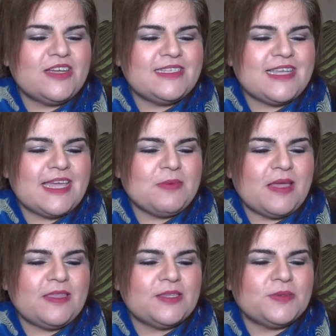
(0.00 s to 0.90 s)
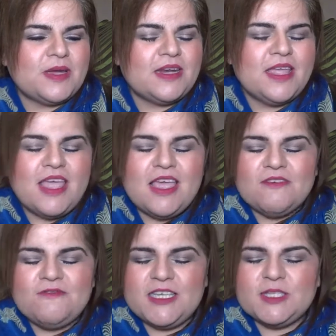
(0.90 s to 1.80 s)
I say about this one?
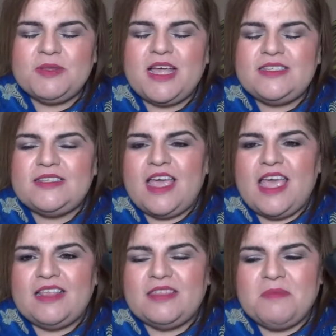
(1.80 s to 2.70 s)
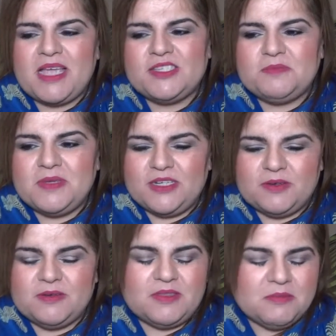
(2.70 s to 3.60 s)
Fix Plus and
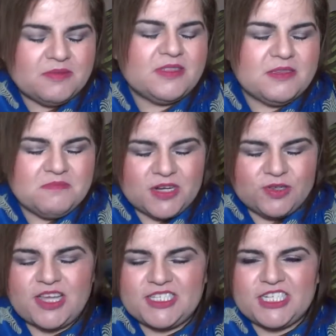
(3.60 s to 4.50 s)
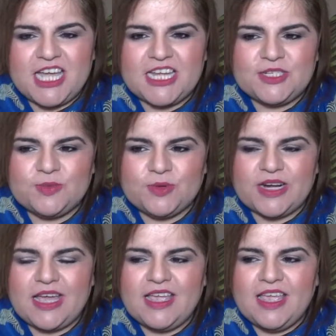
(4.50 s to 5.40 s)
the Mineralized Charge
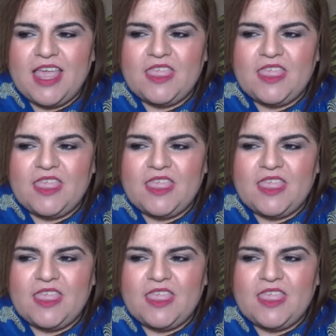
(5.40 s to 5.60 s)
Water,